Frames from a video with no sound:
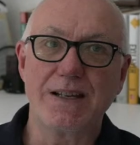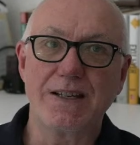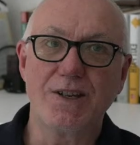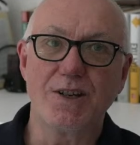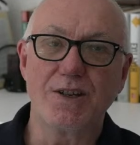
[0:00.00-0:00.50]

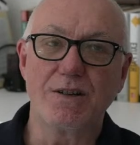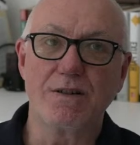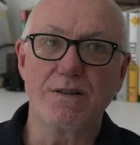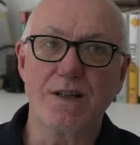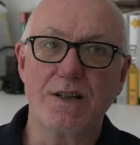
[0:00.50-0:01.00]

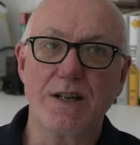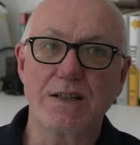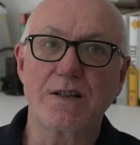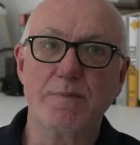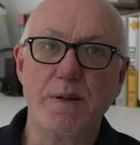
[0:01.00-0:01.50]

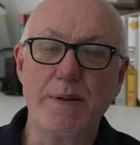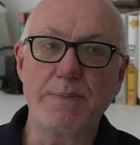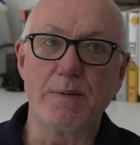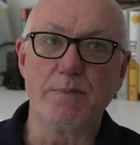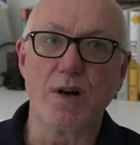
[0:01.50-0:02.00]
there's going to be
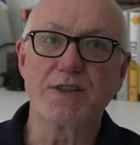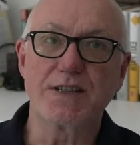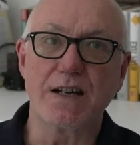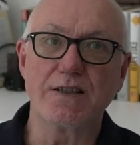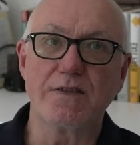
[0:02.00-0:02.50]
people on both
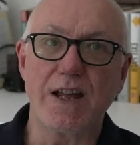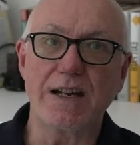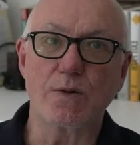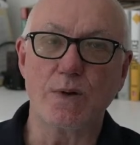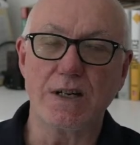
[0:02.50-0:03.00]
sides of that
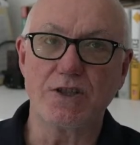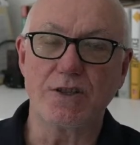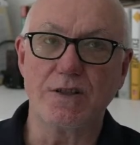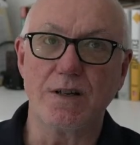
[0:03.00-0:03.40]
equation.